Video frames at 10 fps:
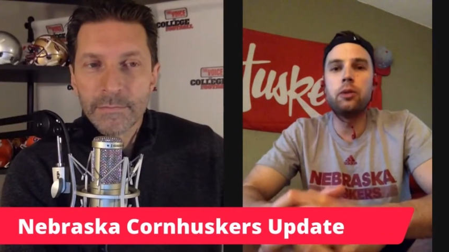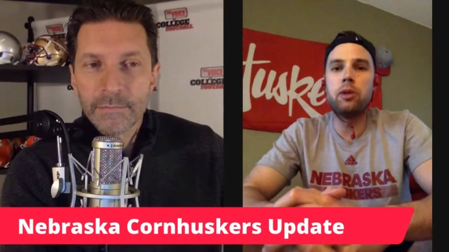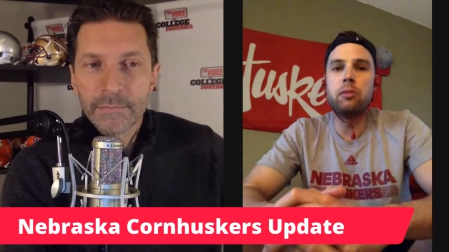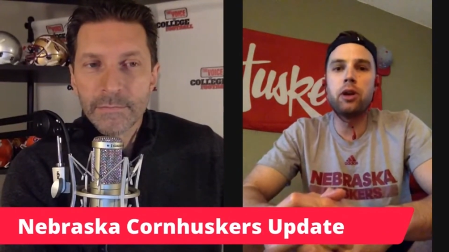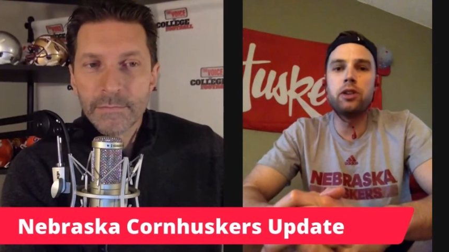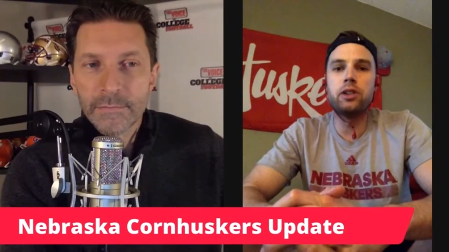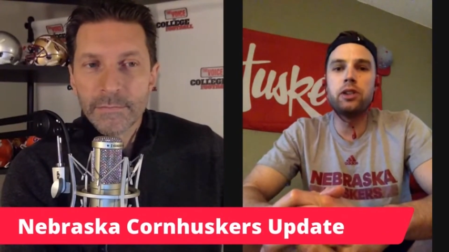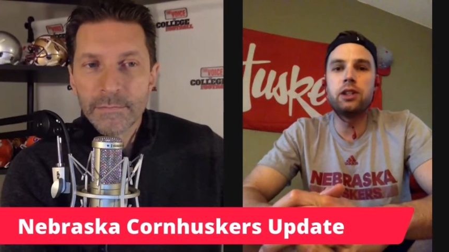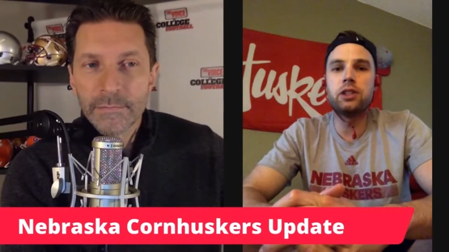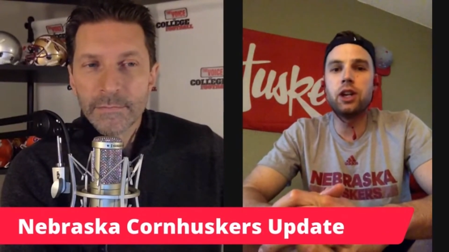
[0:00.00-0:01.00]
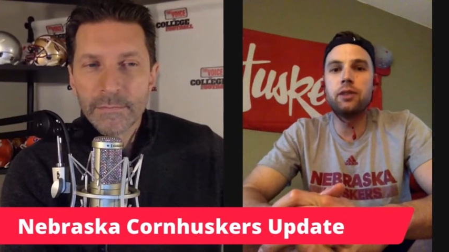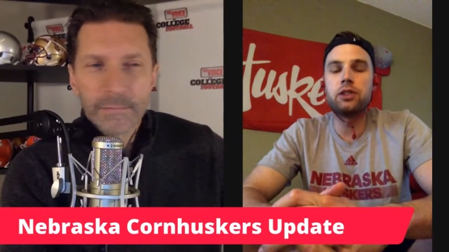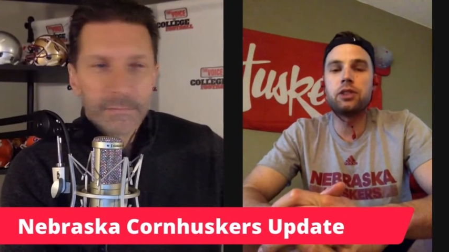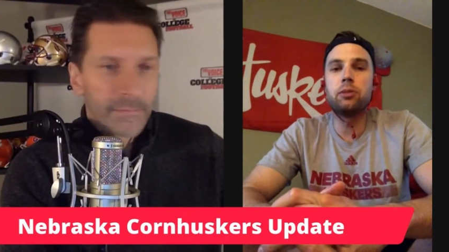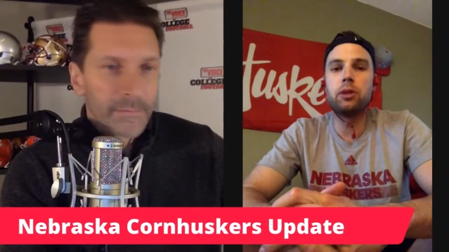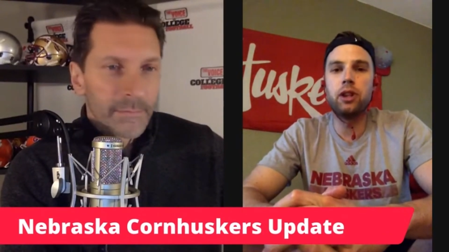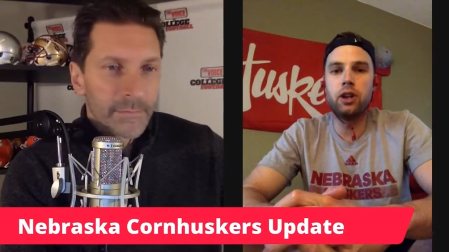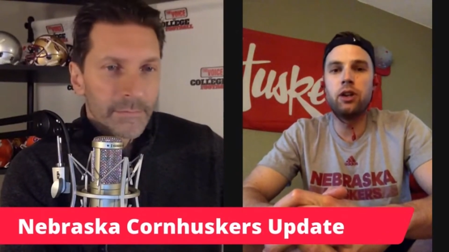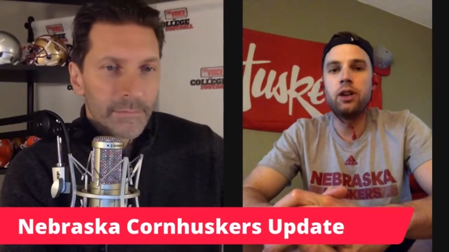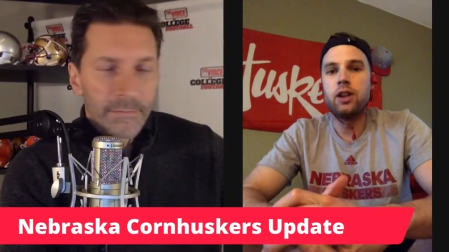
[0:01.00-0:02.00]
Speaker 1: It would be Martinez, obviously, but
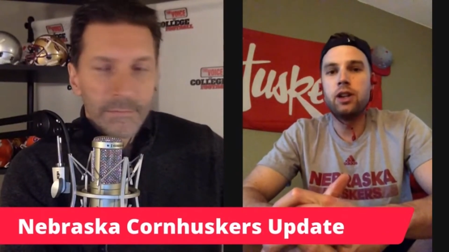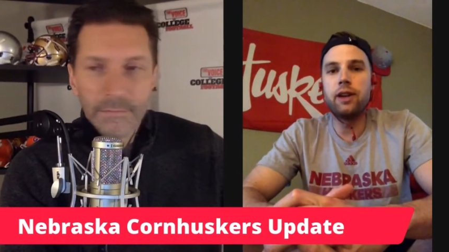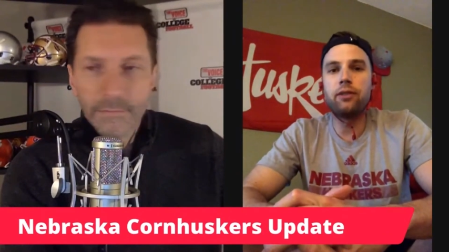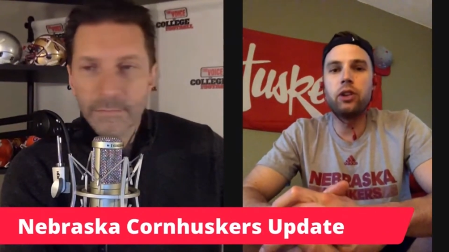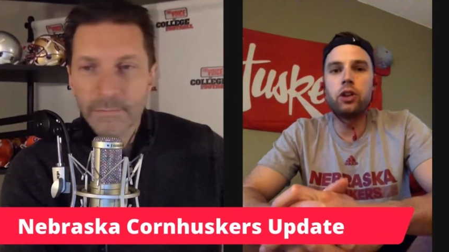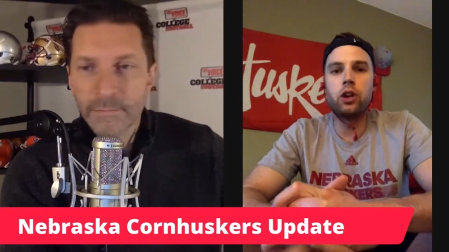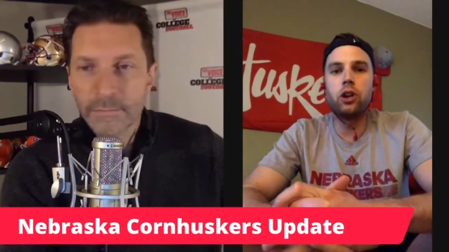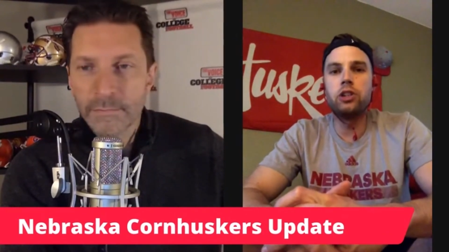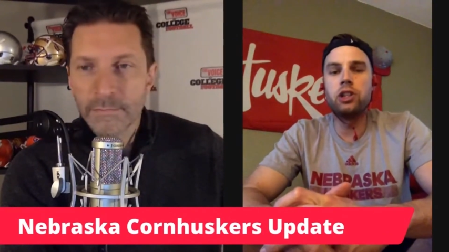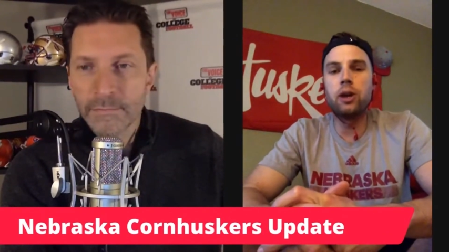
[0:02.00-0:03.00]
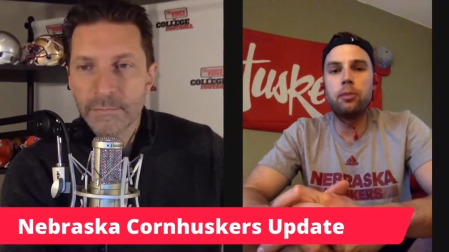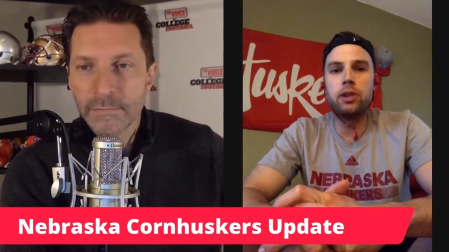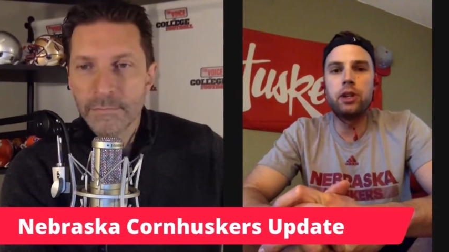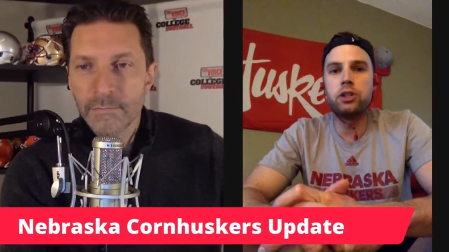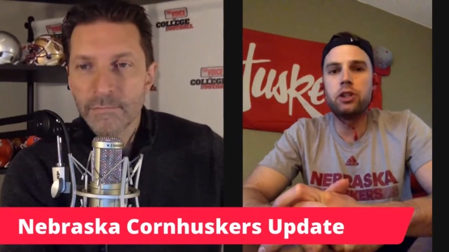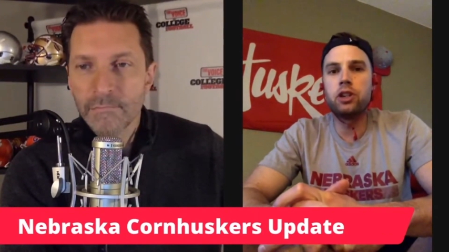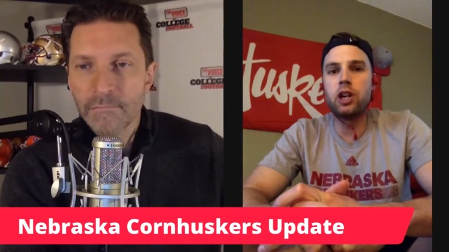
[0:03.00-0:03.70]
they're definitely encouraging competition.